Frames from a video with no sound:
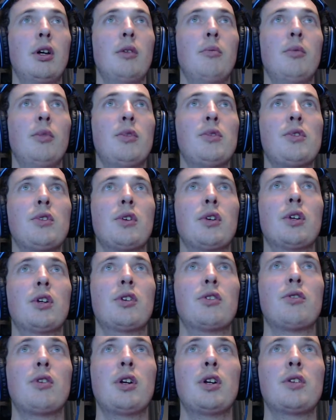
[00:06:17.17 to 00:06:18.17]
I'm also going to
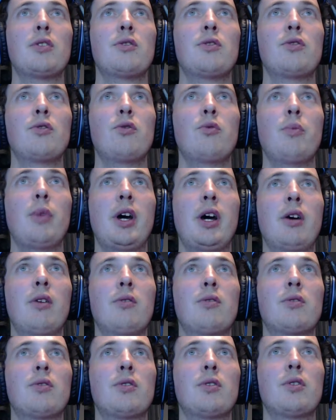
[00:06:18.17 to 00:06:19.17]
try to zoom out
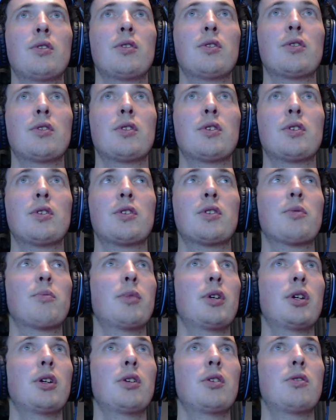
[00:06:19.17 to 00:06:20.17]
just a
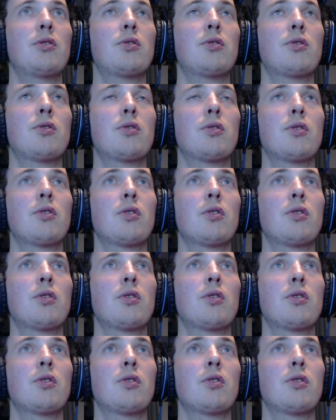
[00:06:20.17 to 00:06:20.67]
smidge.